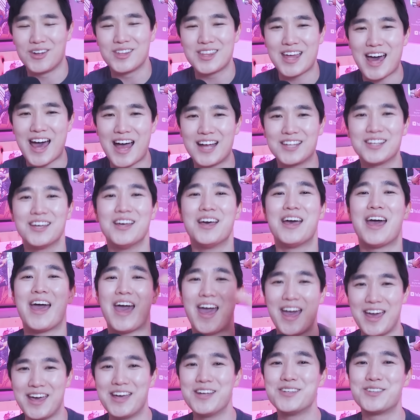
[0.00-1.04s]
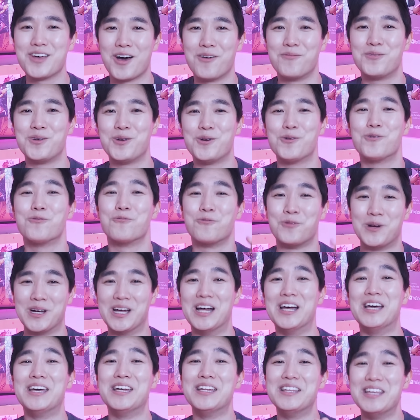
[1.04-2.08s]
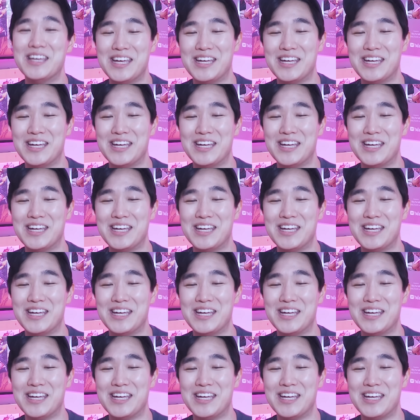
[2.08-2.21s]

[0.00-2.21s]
all that. A E W really